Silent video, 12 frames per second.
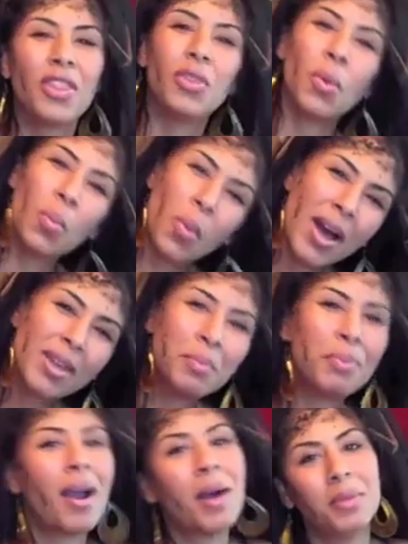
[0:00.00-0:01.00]
The one
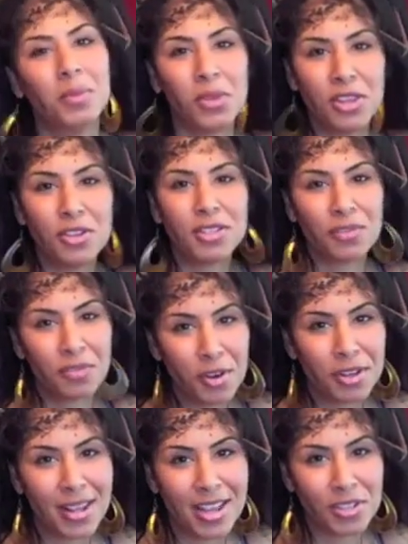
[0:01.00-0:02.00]
problem with using
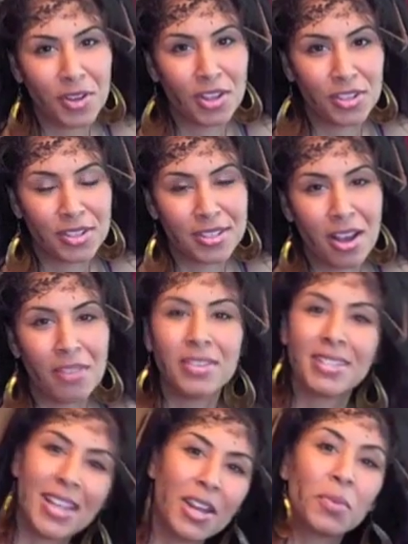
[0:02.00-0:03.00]
fertilizer on yourself
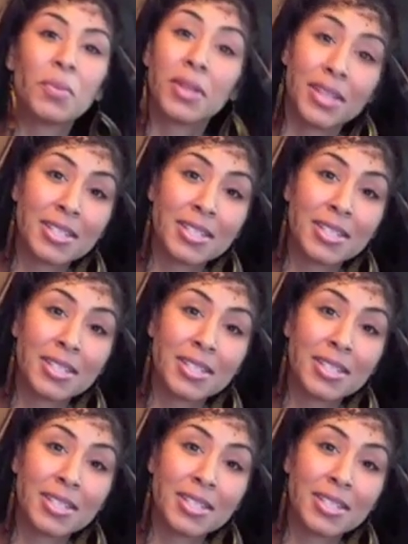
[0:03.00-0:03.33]
is that it really